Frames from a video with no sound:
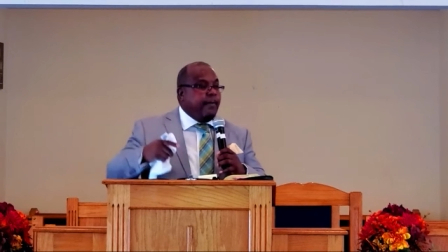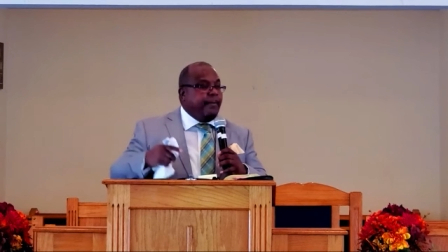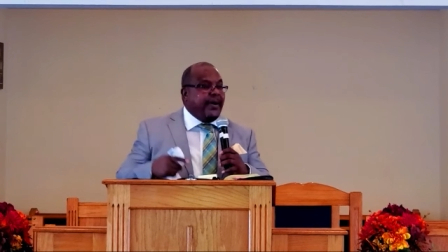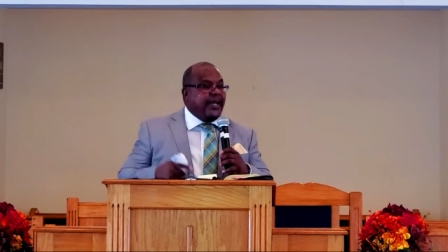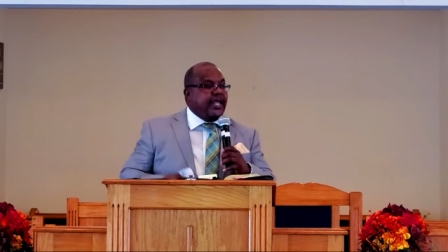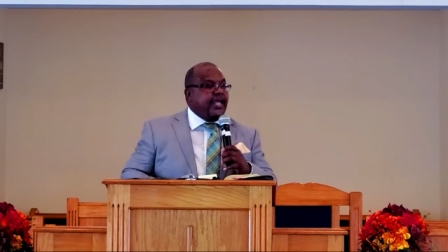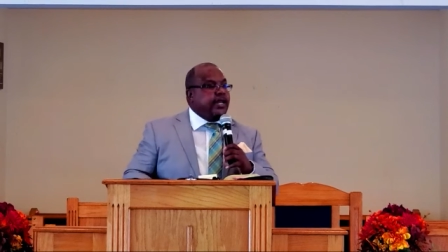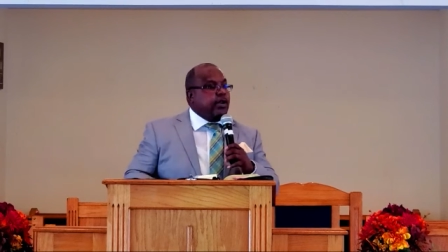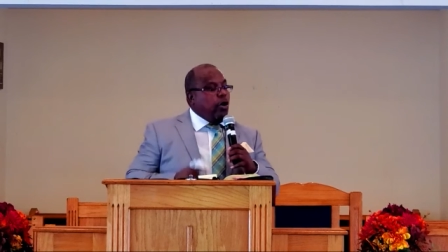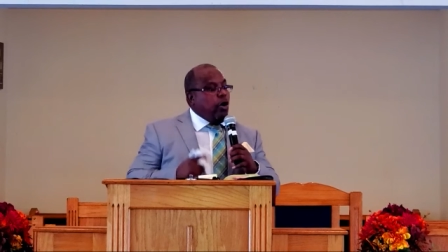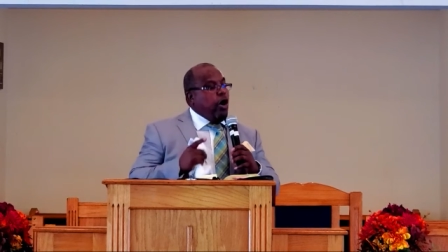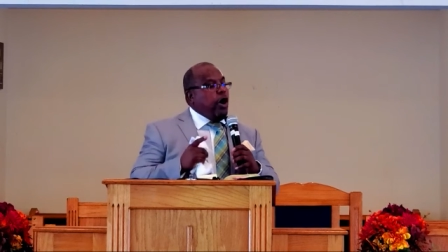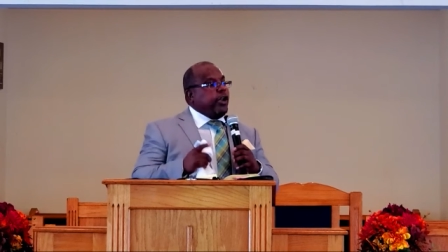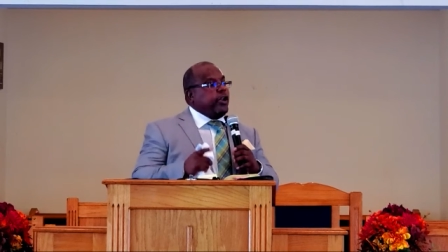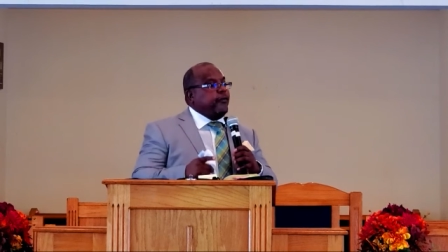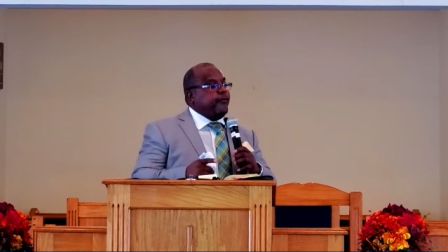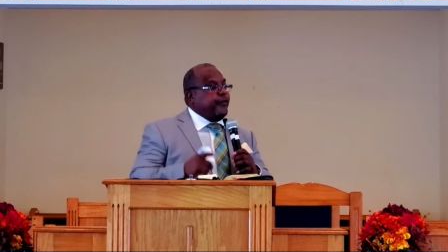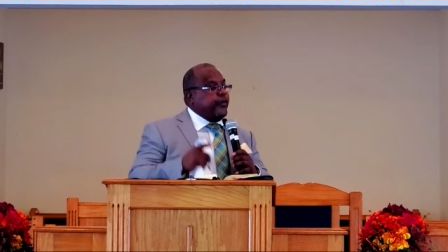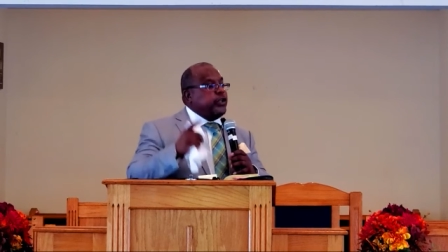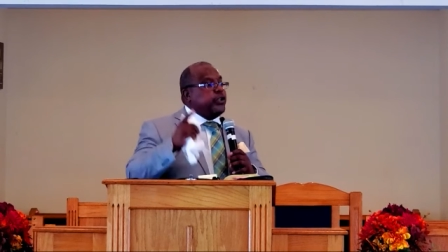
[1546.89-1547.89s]
But in
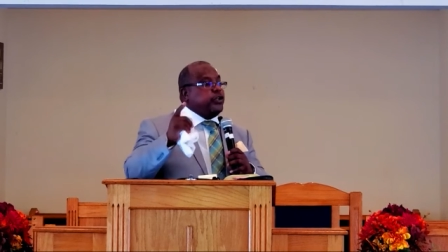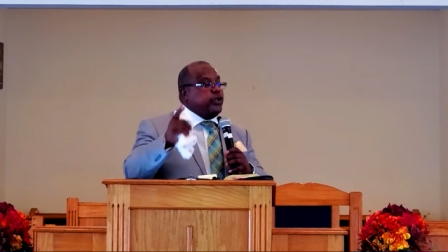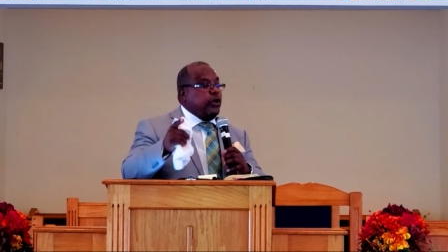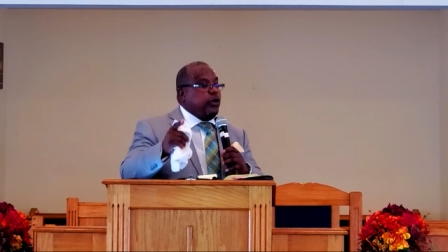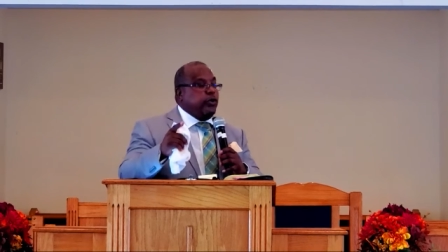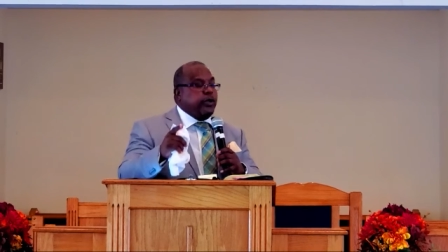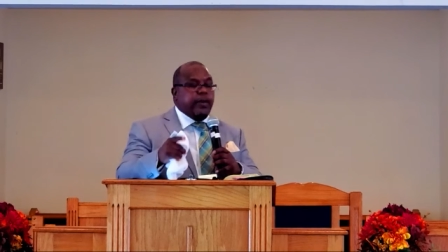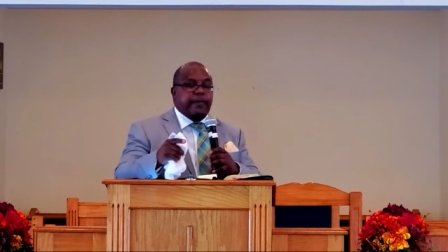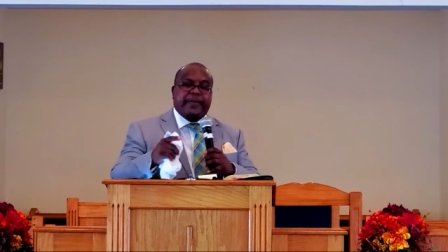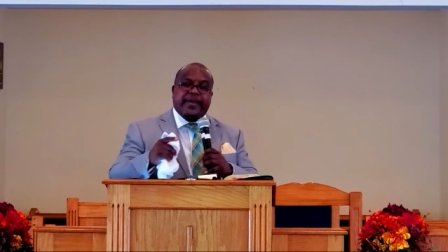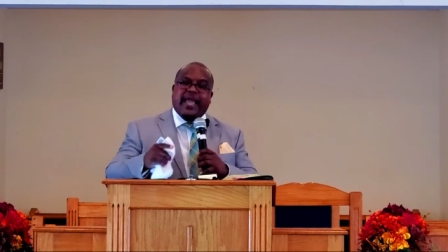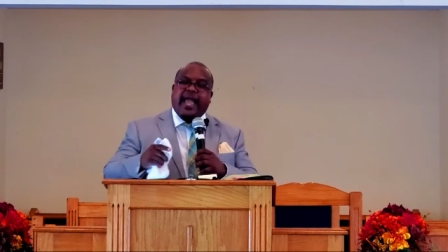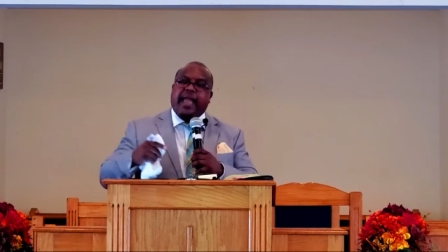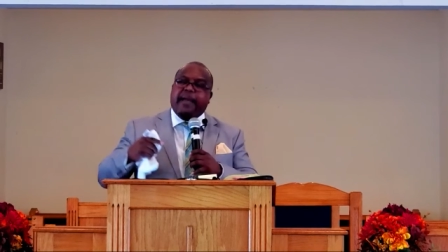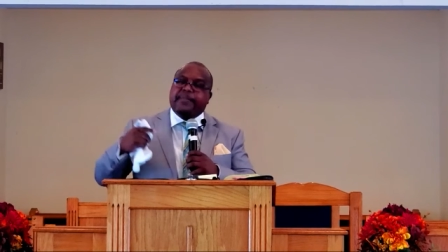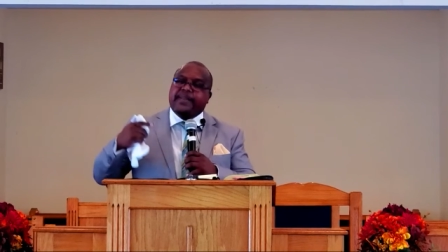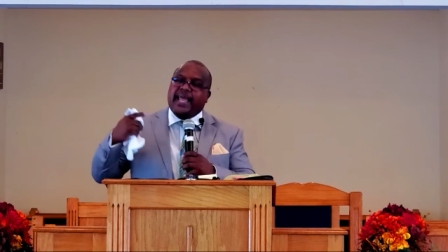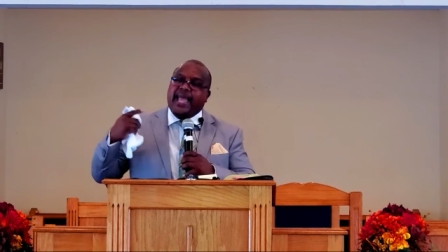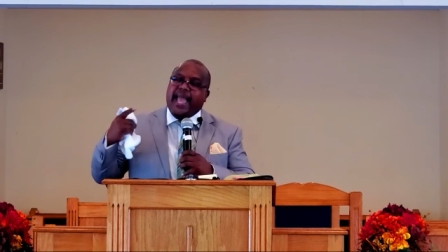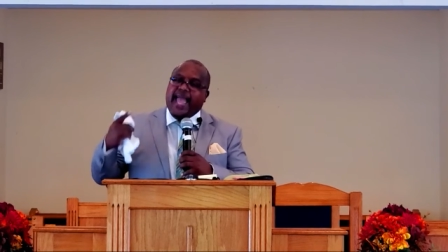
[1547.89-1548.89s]
order for you to be able